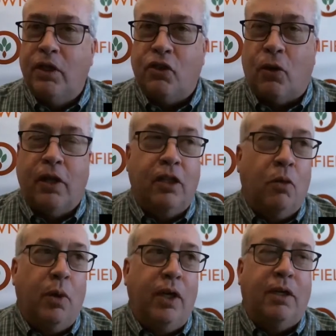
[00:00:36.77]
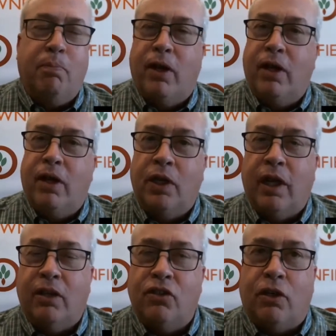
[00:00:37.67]
it is early in the week, but as we
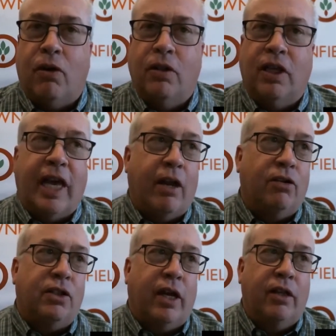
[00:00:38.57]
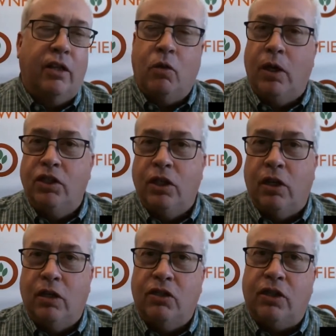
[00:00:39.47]
kind of start on the cattle side of the equation, it
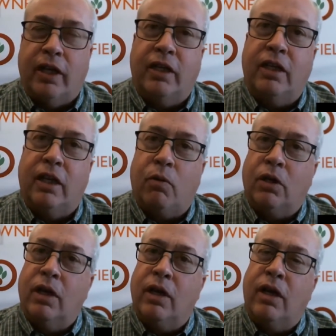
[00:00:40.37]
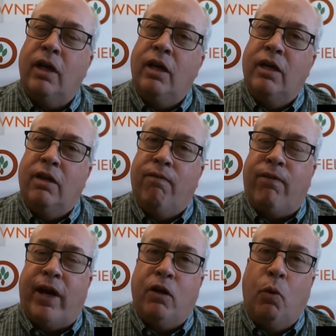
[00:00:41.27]
looks like uh, we're going to
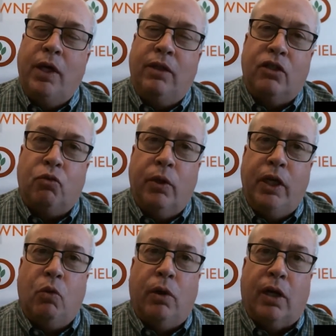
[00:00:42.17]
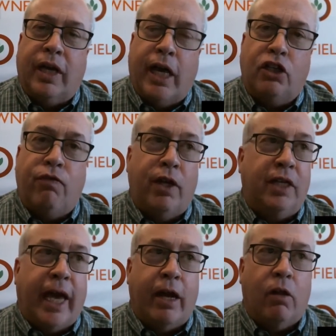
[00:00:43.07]
find a week this week where cash-fed
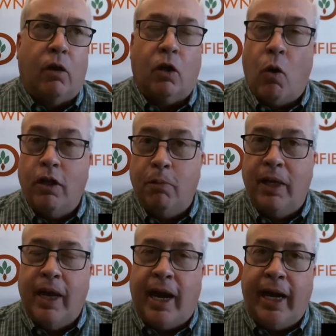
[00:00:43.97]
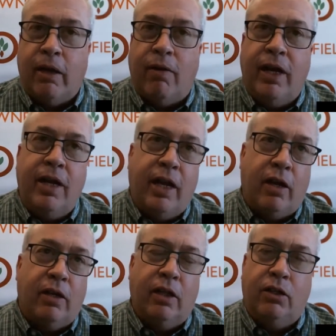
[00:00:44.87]
cattle are going to be higher. Right
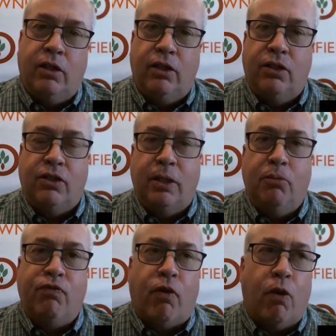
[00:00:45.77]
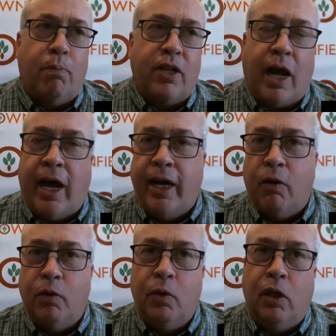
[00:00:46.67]
now, it, it seems firm to higher
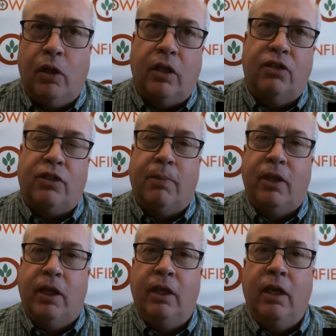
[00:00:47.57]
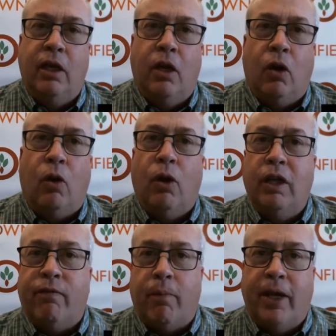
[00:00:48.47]
when we look at some of the early
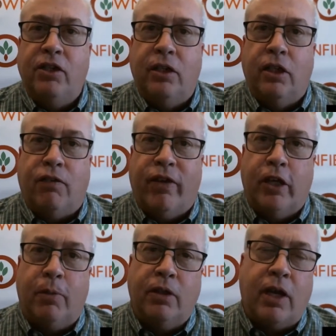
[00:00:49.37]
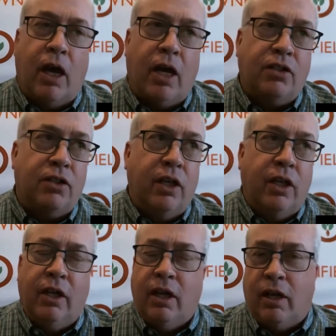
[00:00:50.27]
information that's available to us.
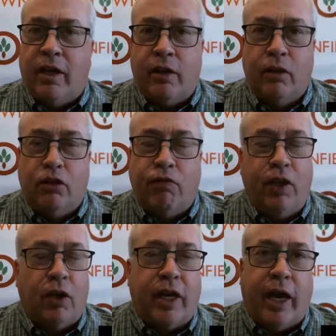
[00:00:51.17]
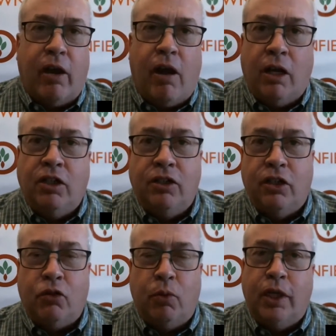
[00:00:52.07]
A lot of those feeder cattle auctions
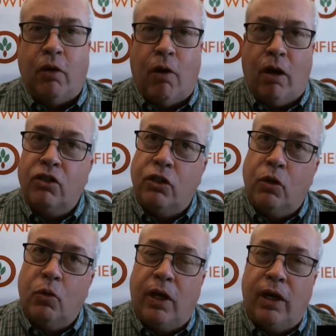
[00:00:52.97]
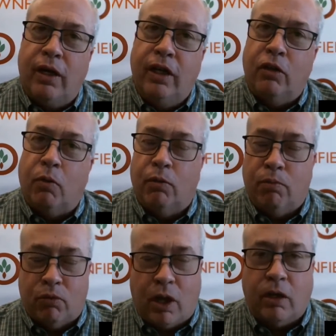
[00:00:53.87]
this week are also uh, either
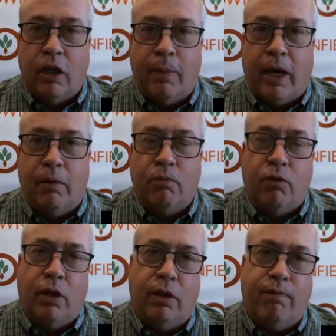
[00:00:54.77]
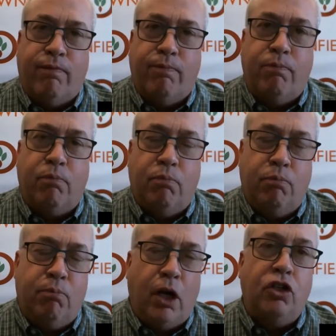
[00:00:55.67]
talking about uh,
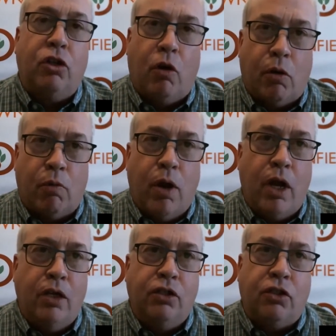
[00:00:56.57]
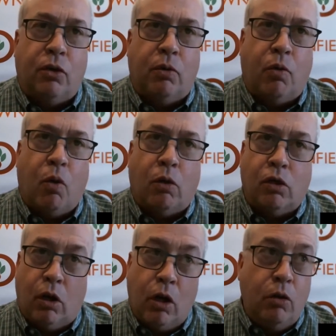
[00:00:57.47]
much lower runs or, or
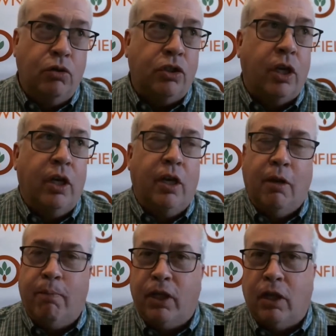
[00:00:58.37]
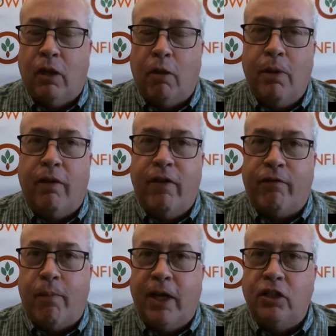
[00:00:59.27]
closed, but the little bit of
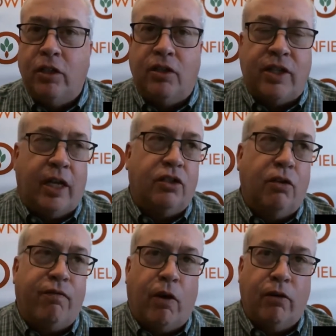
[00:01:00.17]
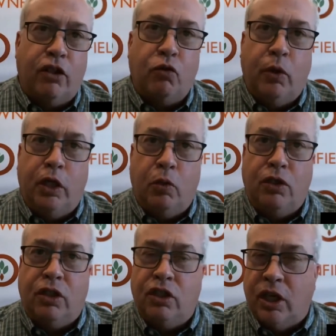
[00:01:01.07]
information that's out so far this week would
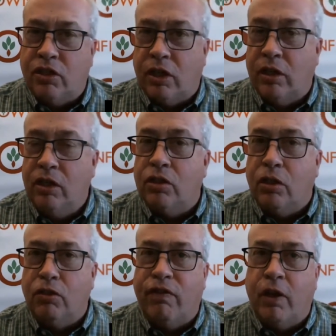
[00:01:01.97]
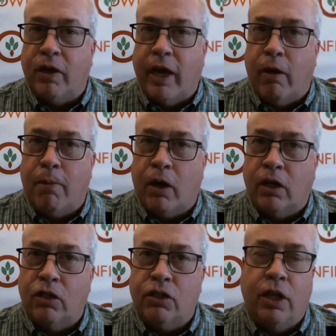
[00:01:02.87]
suggest at least those feeder cattle
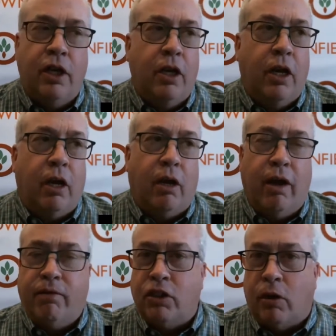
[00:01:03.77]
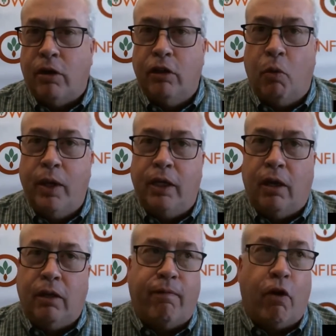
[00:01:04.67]
markets uh, have started the week
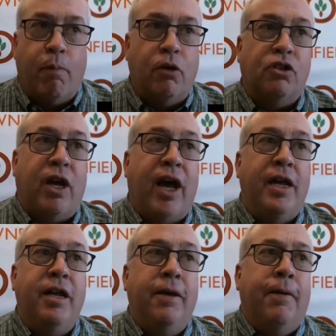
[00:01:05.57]
on the firmer side.